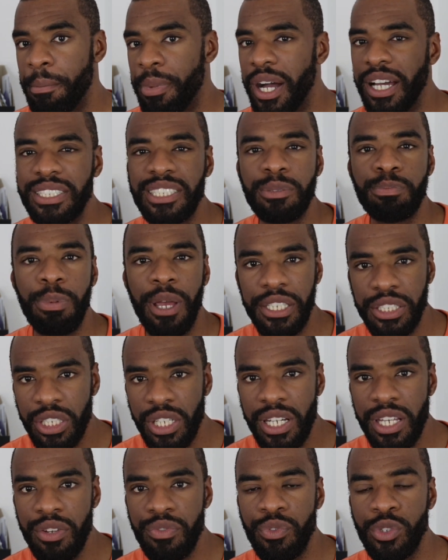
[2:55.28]
But
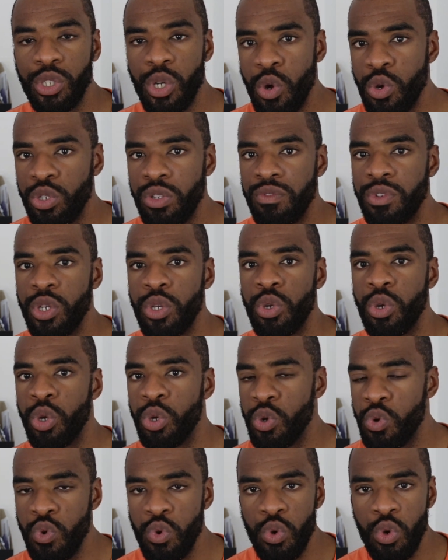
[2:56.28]
especially for those of you
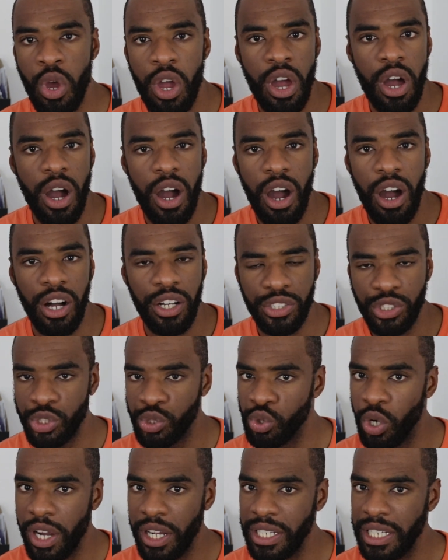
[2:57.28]
who are
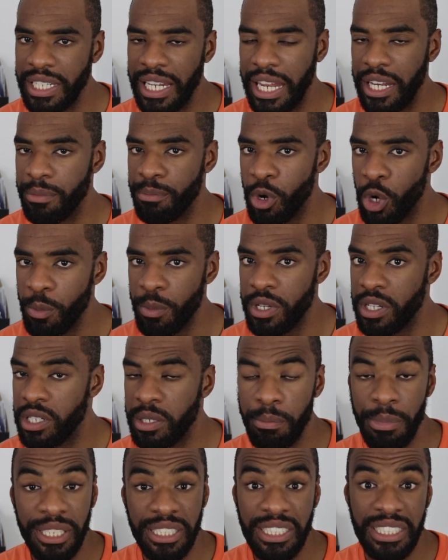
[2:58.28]
struggling at the moment,
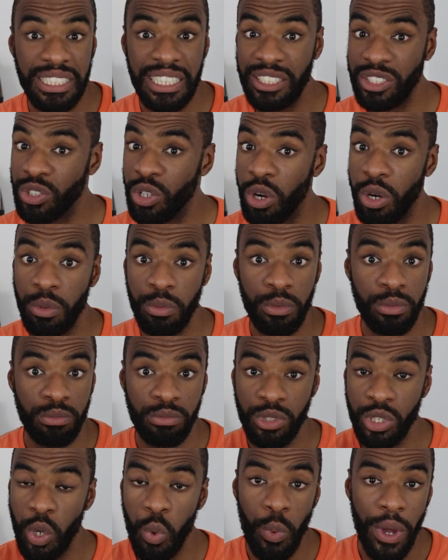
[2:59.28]
the business is not,
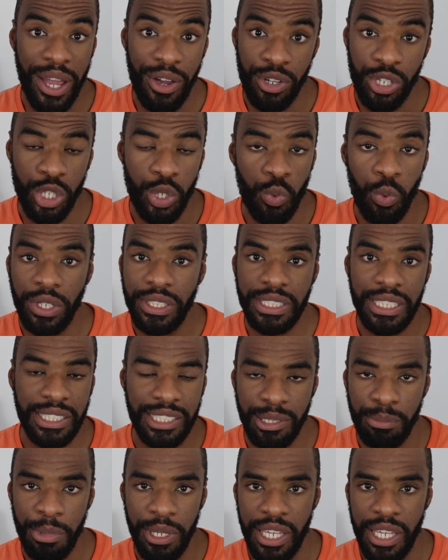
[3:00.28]
you know, where you want it to